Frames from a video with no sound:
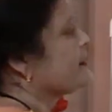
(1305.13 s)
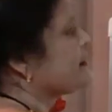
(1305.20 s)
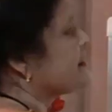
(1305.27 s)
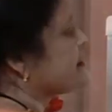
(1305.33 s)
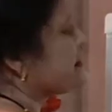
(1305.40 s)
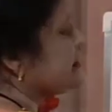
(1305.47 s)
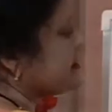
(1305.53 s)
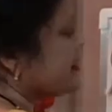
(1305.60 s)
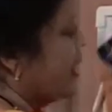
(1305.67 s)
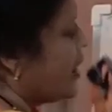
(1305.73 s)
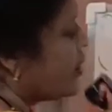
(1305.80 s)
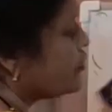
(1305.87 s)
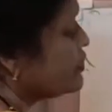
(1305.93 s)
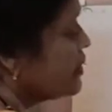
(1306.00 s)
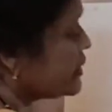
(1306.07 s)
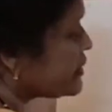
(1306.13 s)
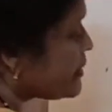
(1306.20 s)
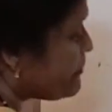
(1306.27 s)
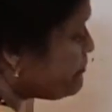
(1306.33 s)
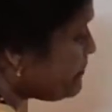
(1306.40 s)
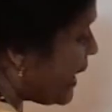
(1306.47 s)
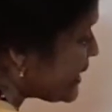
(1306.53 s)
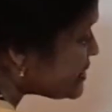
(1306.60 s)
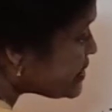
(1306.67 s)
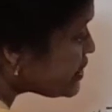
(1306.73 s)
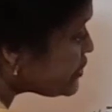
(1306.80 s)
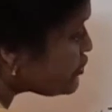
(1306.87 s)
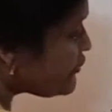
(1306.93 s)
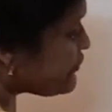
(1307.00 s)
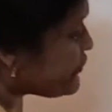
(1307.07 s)
This is how the
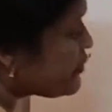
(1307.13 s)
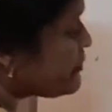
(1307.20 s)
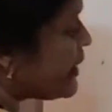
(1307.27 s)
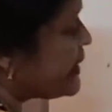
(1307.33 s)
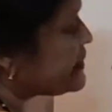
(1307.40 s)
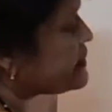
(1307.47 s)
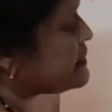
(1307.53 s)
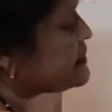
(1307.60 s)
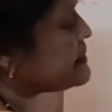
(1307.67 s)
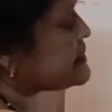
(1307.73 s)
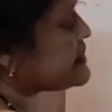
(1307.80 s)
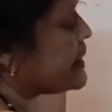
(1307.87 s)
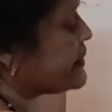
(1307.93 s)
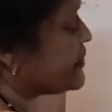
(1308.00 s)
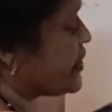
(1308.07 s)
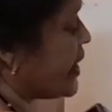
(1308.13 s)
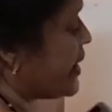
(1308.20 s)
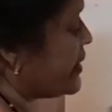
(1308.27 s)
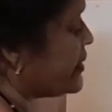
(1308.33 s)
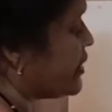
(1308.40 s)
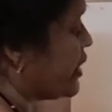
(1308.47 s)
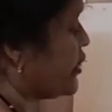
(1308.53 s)
pattern of numericals are there